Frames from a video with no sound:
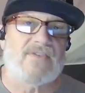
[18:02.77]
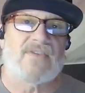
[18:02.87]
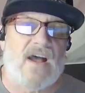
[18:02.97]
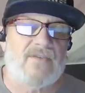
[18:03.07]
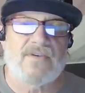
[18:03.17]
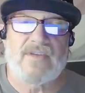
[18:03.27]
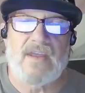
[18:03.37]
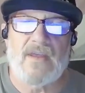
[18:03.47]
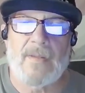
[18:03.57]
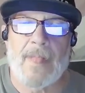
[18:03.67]

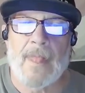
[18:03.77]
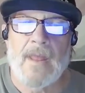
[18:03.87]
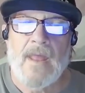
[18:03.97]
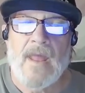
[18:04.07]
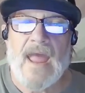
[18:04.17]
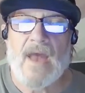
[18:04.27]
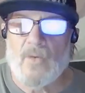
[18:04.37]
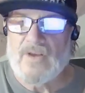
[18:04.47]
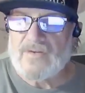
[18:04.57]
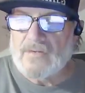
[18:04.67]
sovereignty
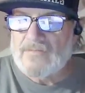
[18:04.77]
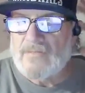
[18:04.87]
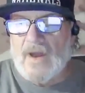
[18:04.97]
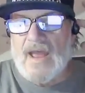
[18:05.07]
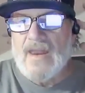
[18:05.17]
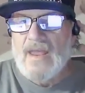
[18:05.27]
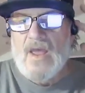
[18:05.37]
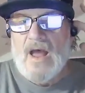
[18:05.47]
and wisdom, right?